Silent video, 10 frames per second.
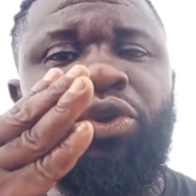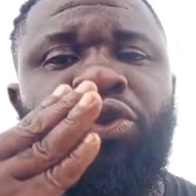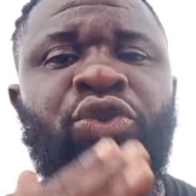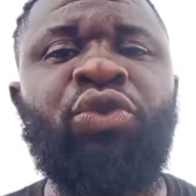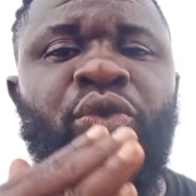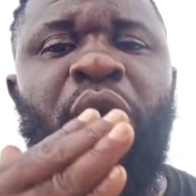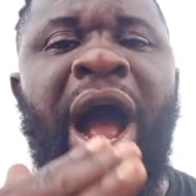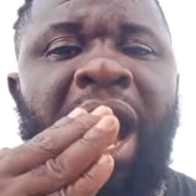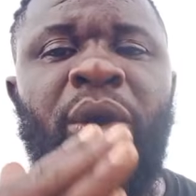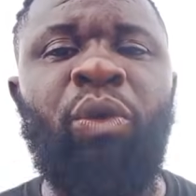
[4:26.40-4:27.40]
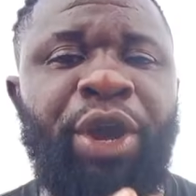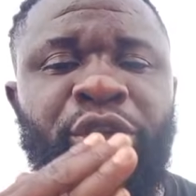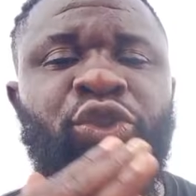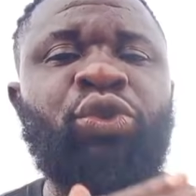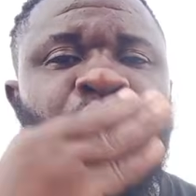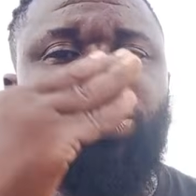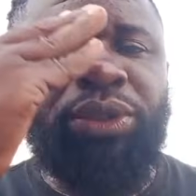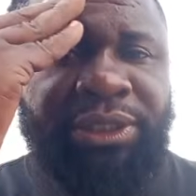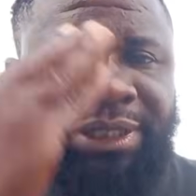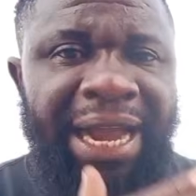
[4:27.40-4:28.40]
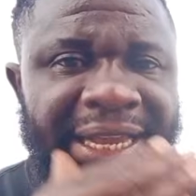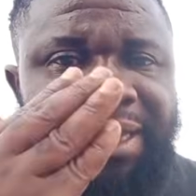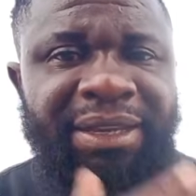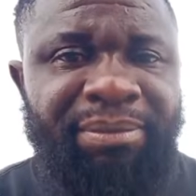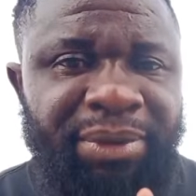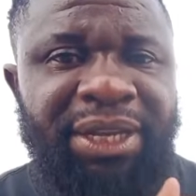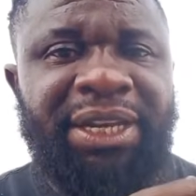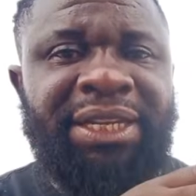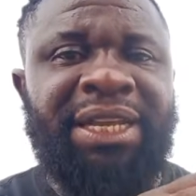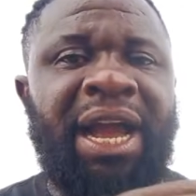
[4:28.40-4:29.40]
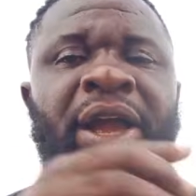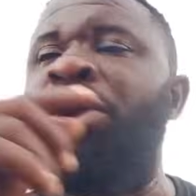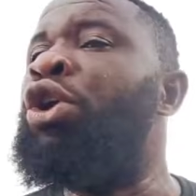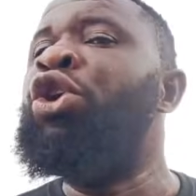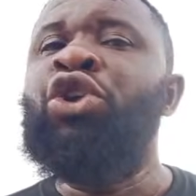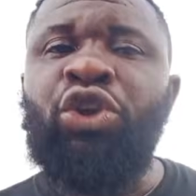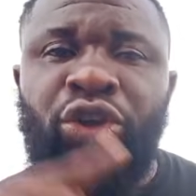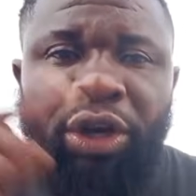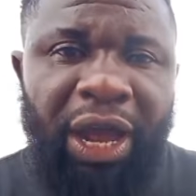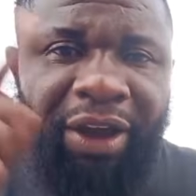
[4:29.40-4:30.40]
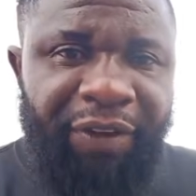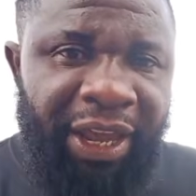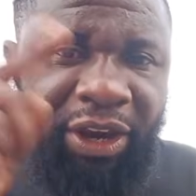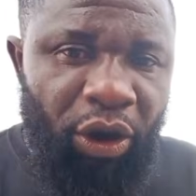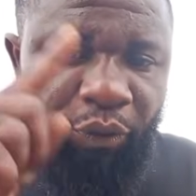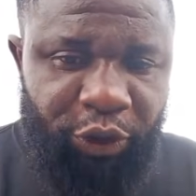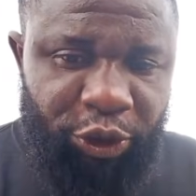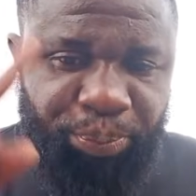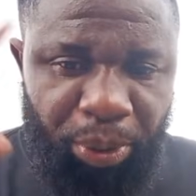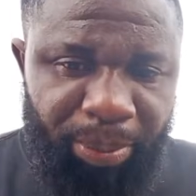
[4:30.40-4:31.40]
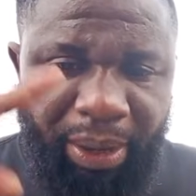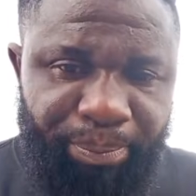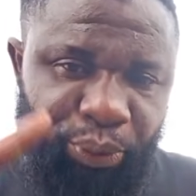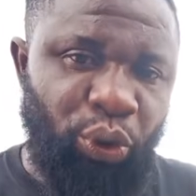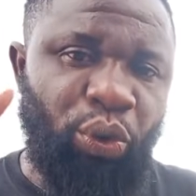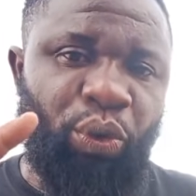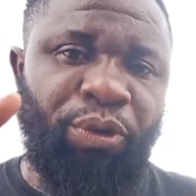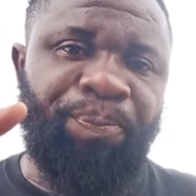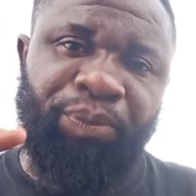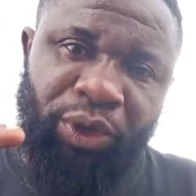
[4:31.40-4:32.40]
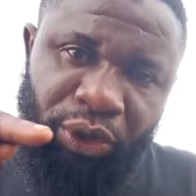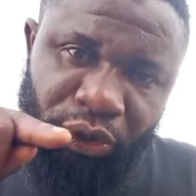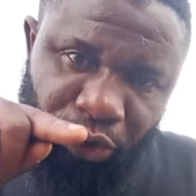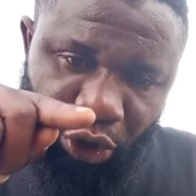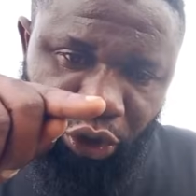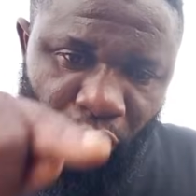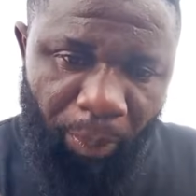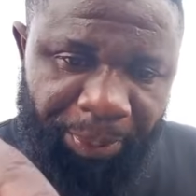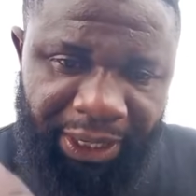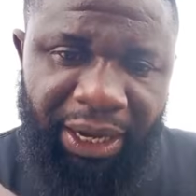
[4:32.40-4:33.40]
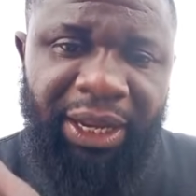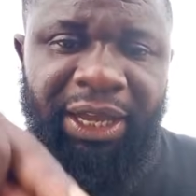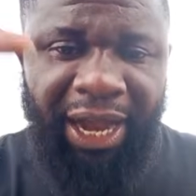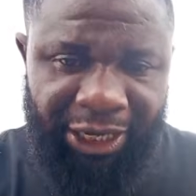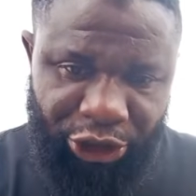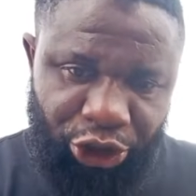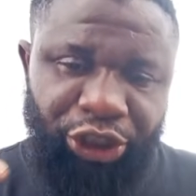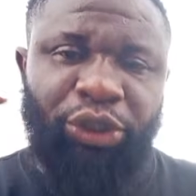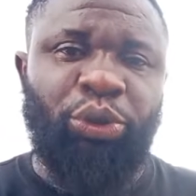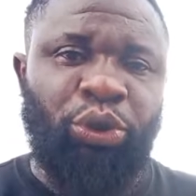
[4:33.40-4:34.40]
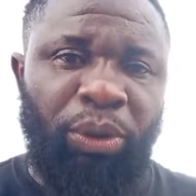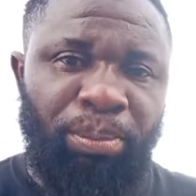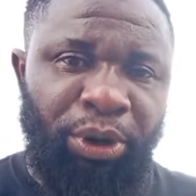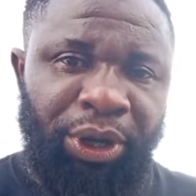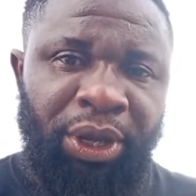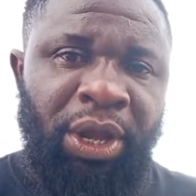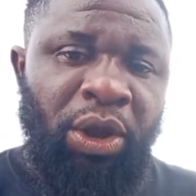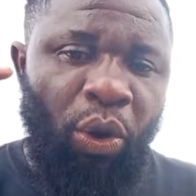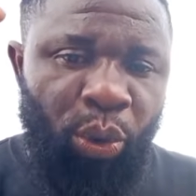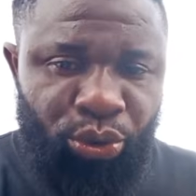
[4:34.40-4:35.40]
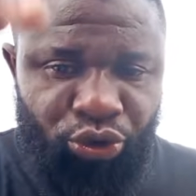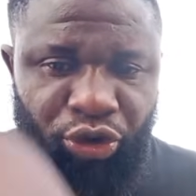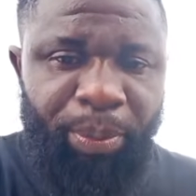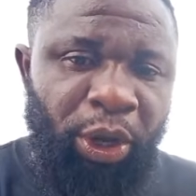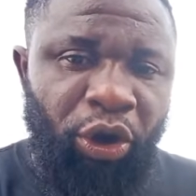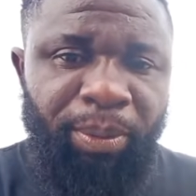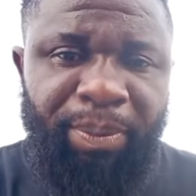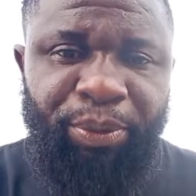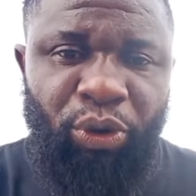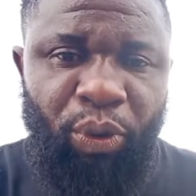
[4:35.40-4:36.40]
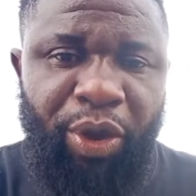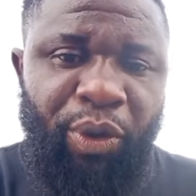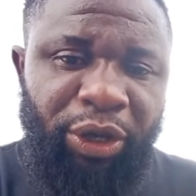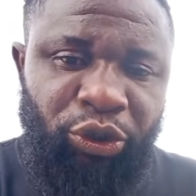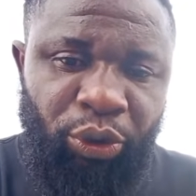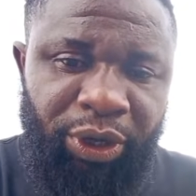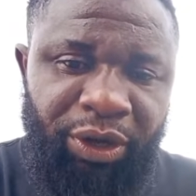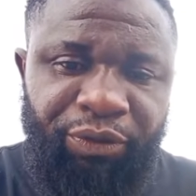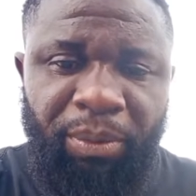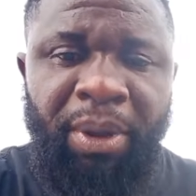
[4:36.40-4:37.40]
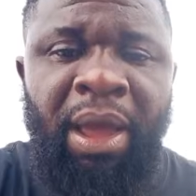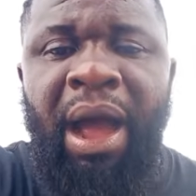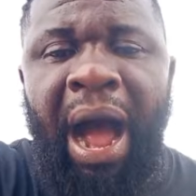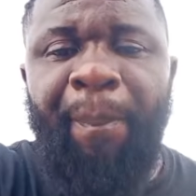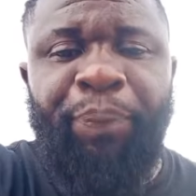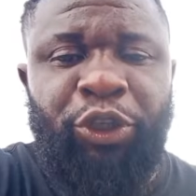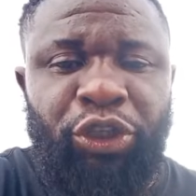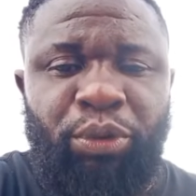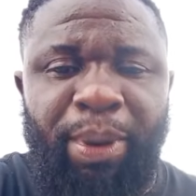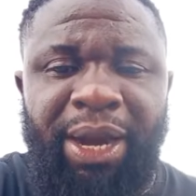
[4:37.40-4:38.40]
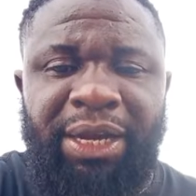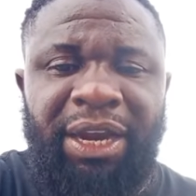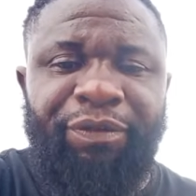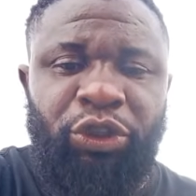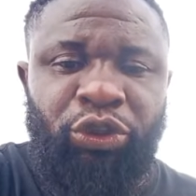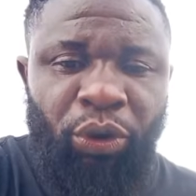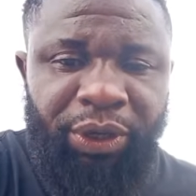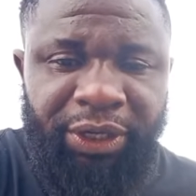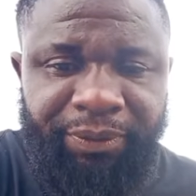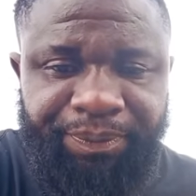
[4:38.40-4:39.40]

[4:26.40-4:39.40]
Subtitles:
You are going to thank me later. You don't have any of this problem below. Just copy that link and share to somebody, or drop a comment below where you are joining from. I appreciate you, Banita, for joining.